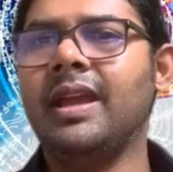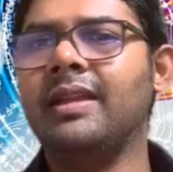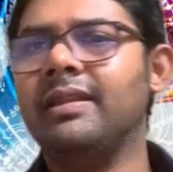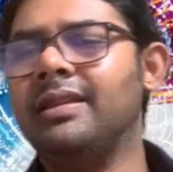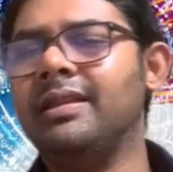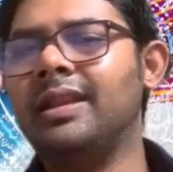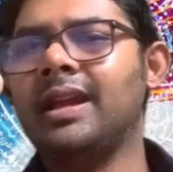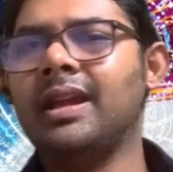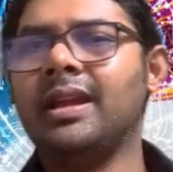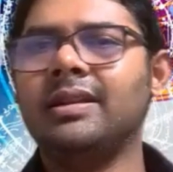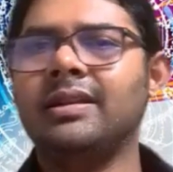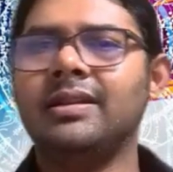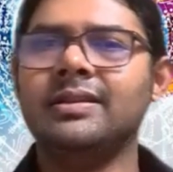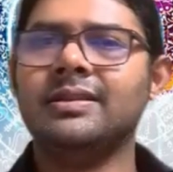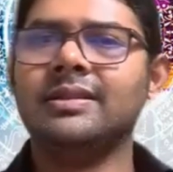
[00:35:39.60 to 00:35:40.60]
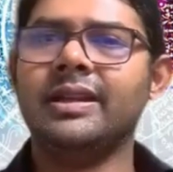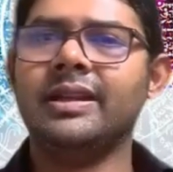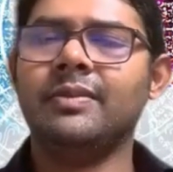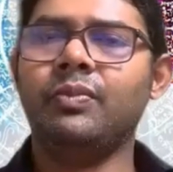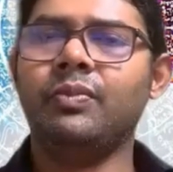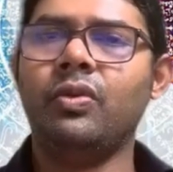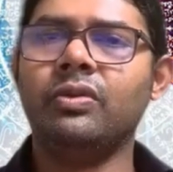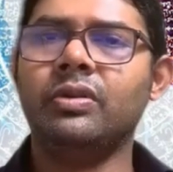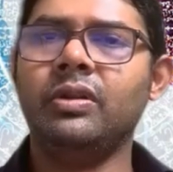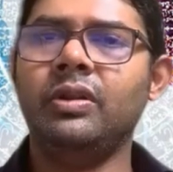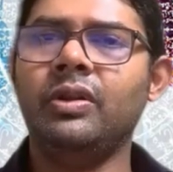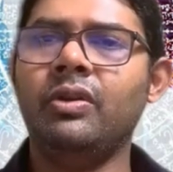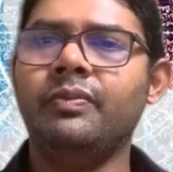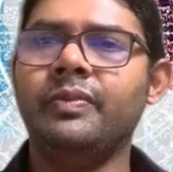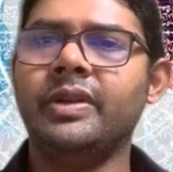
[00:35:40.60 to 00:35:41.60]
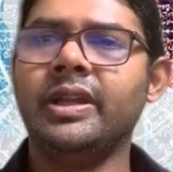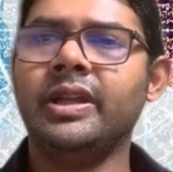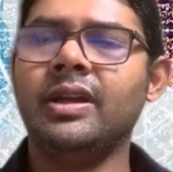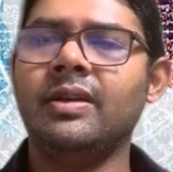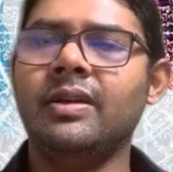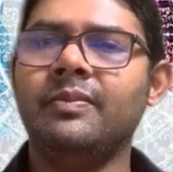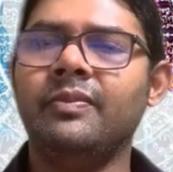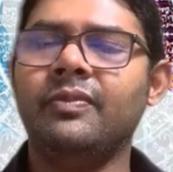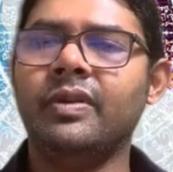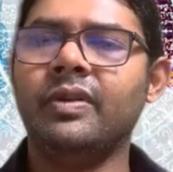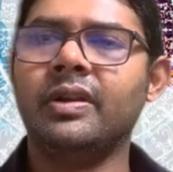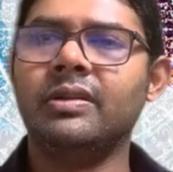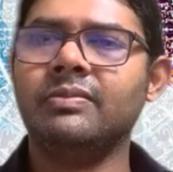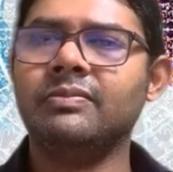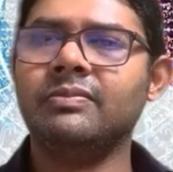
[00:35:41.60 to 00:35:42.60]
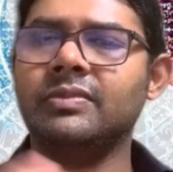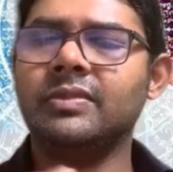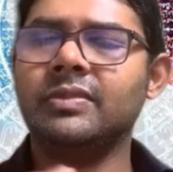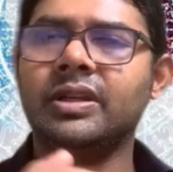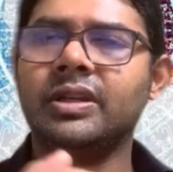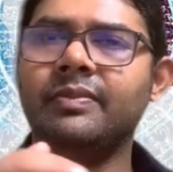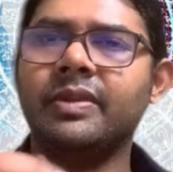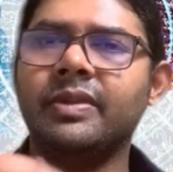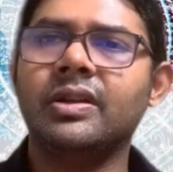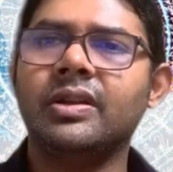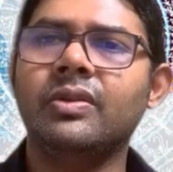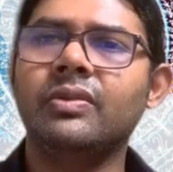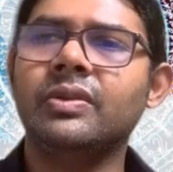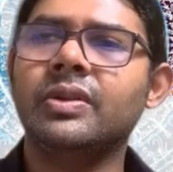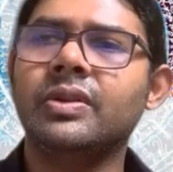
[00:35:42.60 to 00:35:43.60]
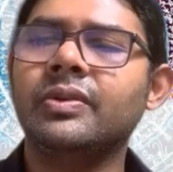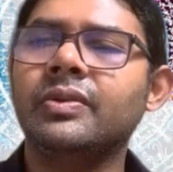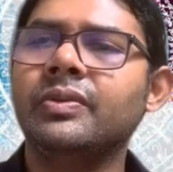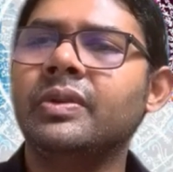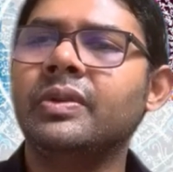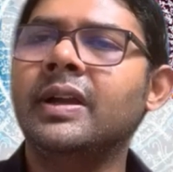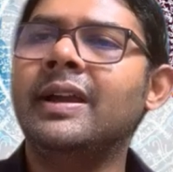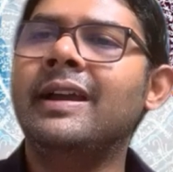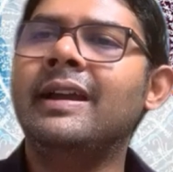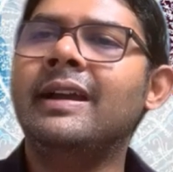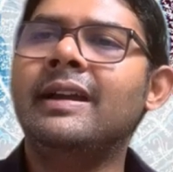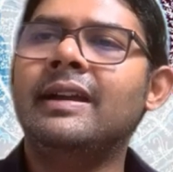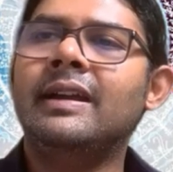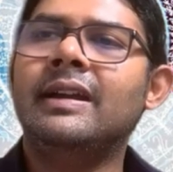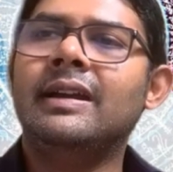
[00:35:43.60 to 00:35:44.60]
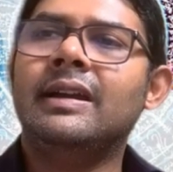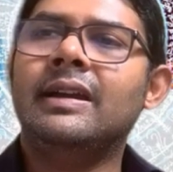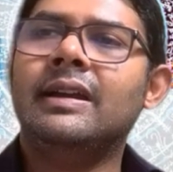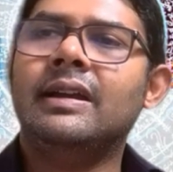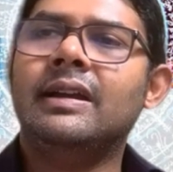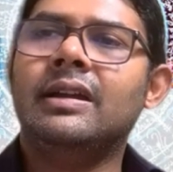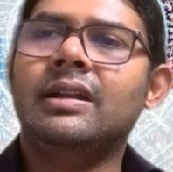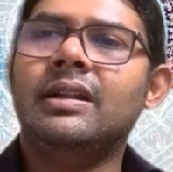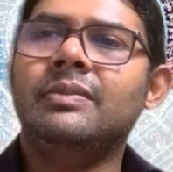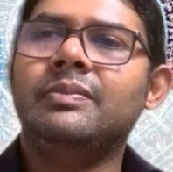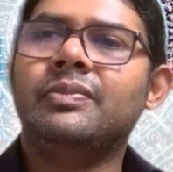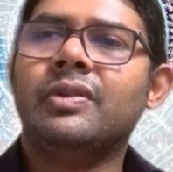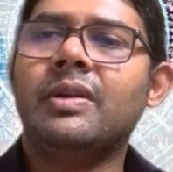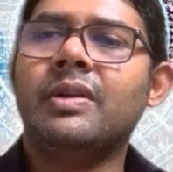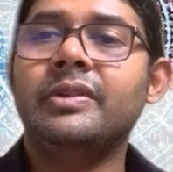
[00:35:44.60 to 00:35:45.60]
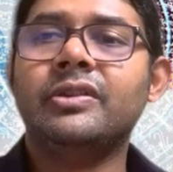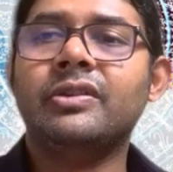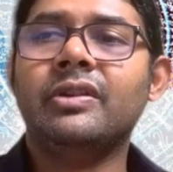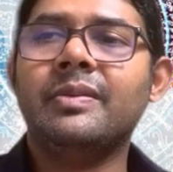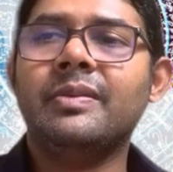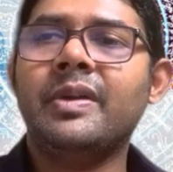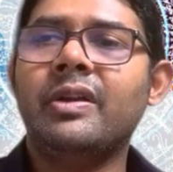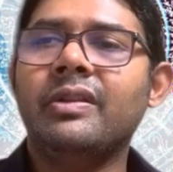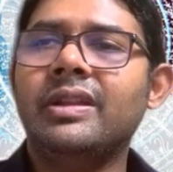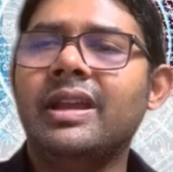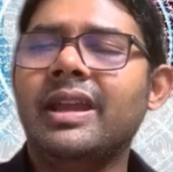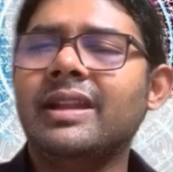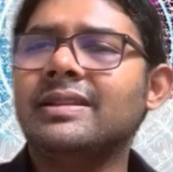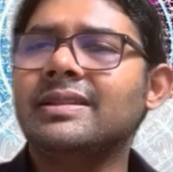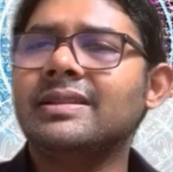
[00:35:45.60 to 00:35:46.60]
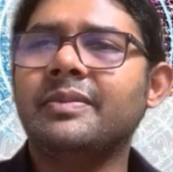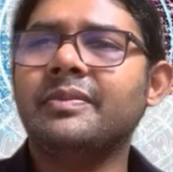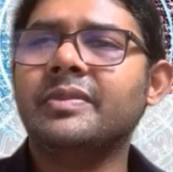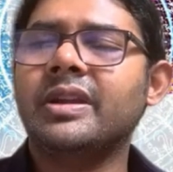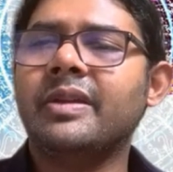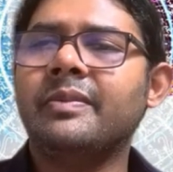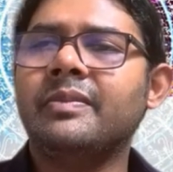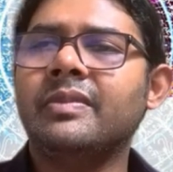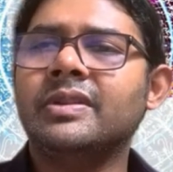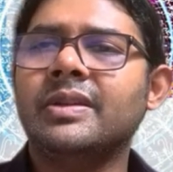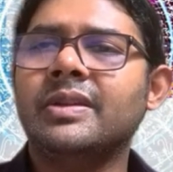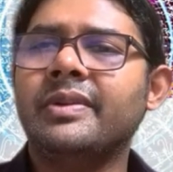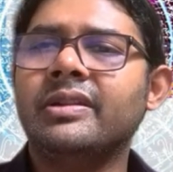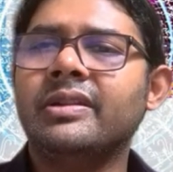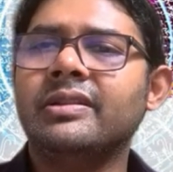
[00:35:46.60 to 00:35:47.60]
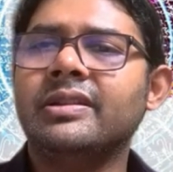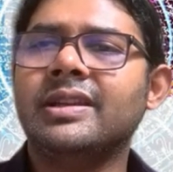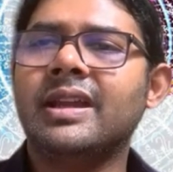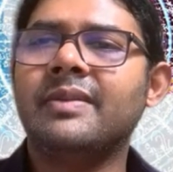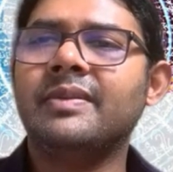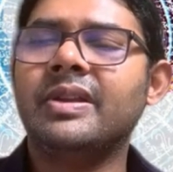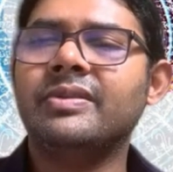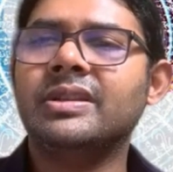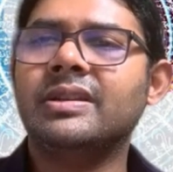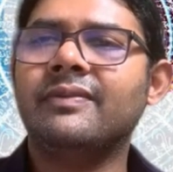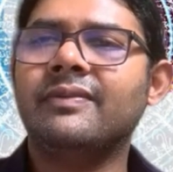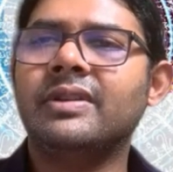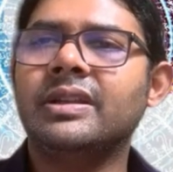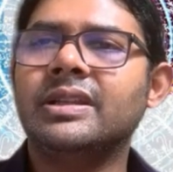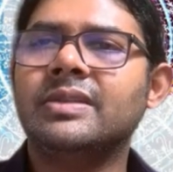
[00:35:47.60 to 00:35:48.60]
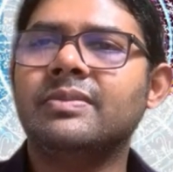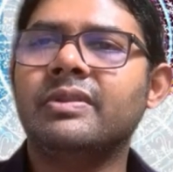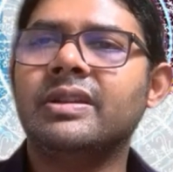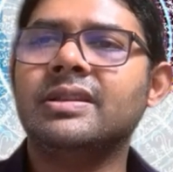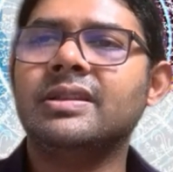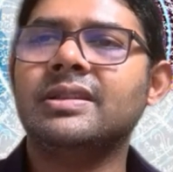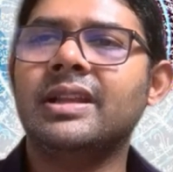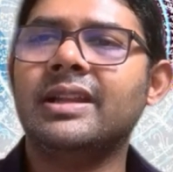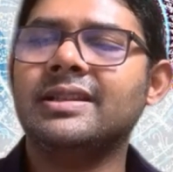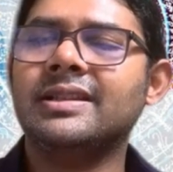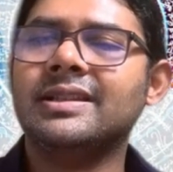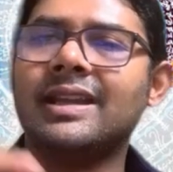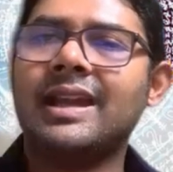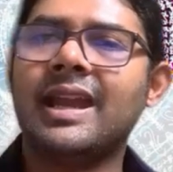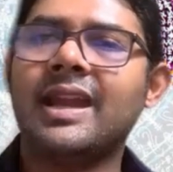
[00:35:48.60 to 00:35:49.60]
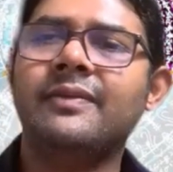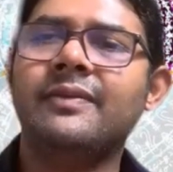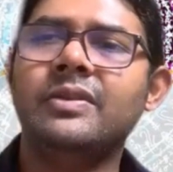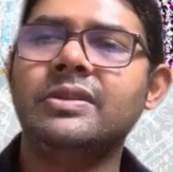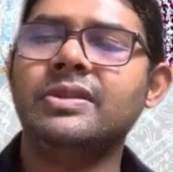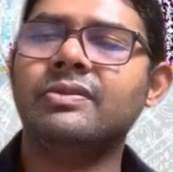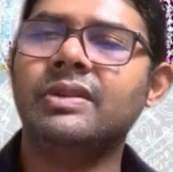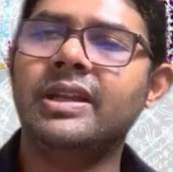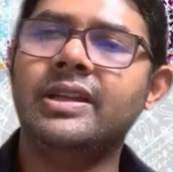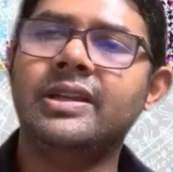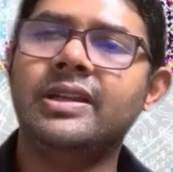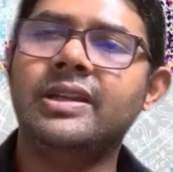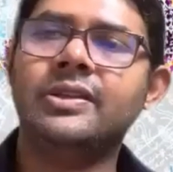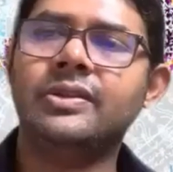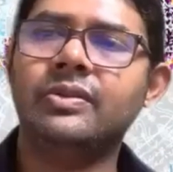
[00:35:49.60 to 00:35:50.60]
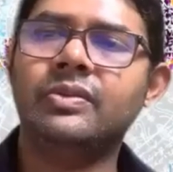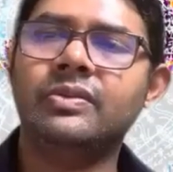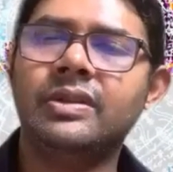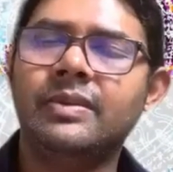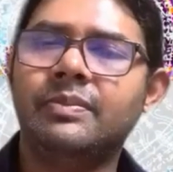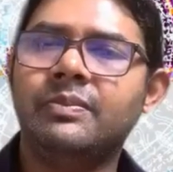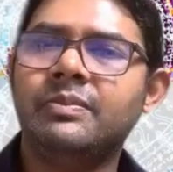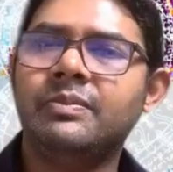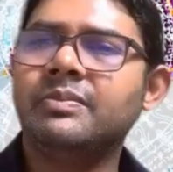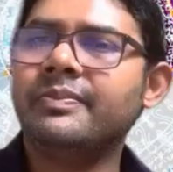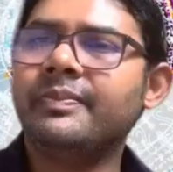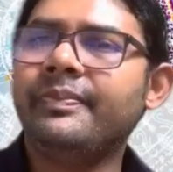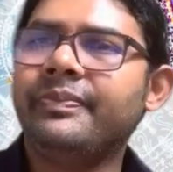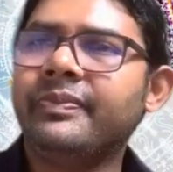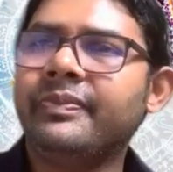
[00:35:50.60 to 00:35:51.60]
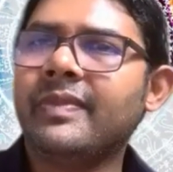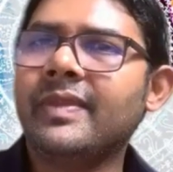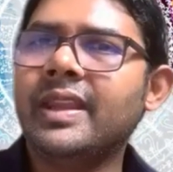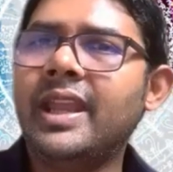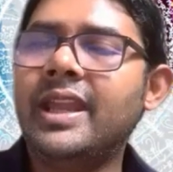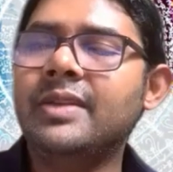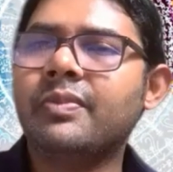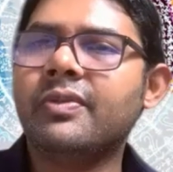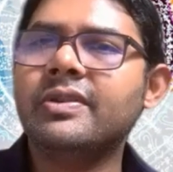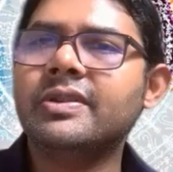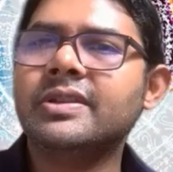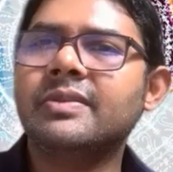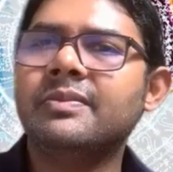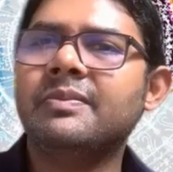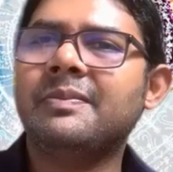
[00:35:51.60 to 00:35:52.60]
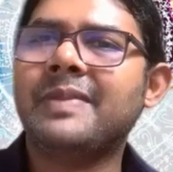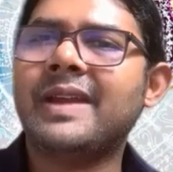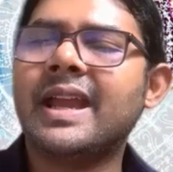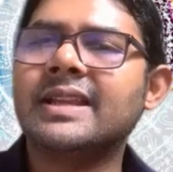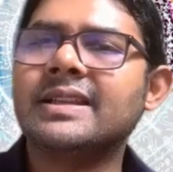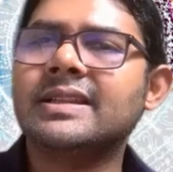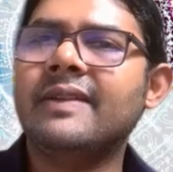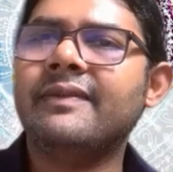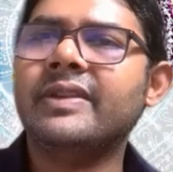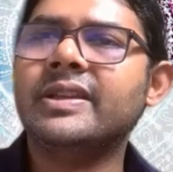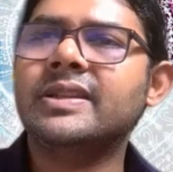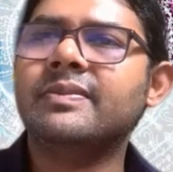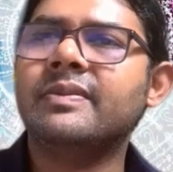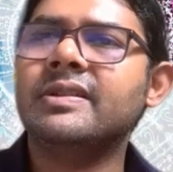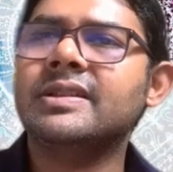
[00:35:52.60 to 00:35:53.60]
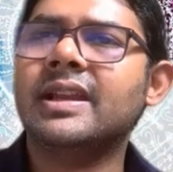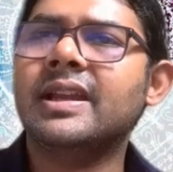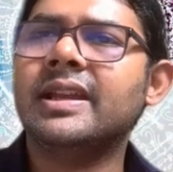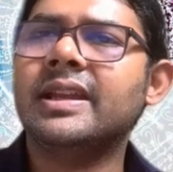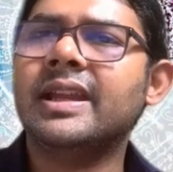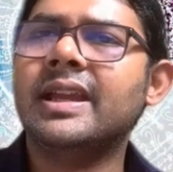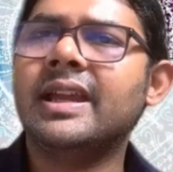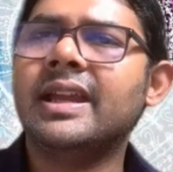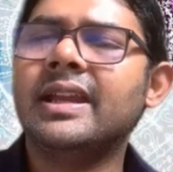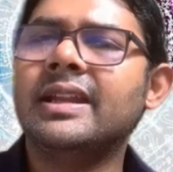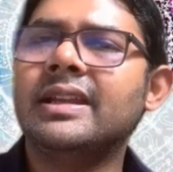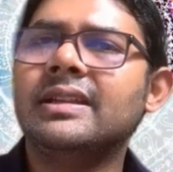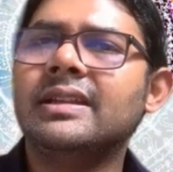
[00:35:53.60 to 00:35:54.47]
that is like a portal opening up where the ship can go through. I'll probably talk about that some other time. That was a different experience. That's kind of also related to the in-person past life experience I had